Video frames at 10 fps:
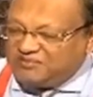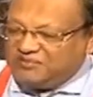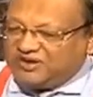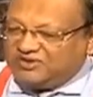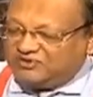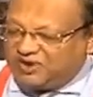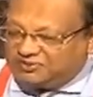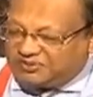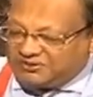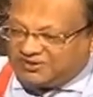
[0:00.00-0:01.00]
because what
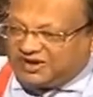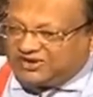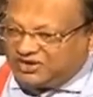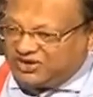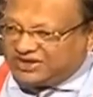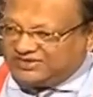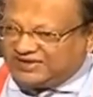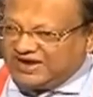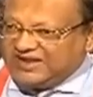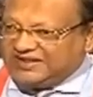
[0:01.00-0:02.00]
people are doing is
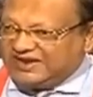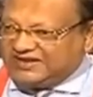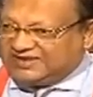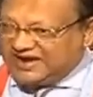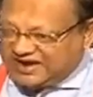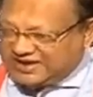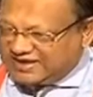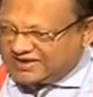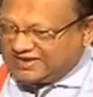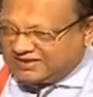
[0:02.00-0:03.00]
they take
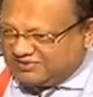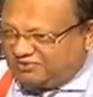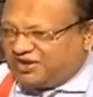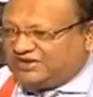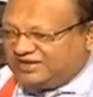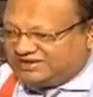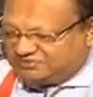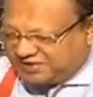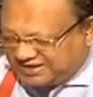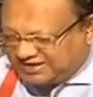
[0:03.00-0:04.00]
what is
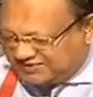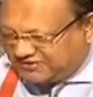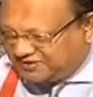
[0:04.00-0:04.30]
being given,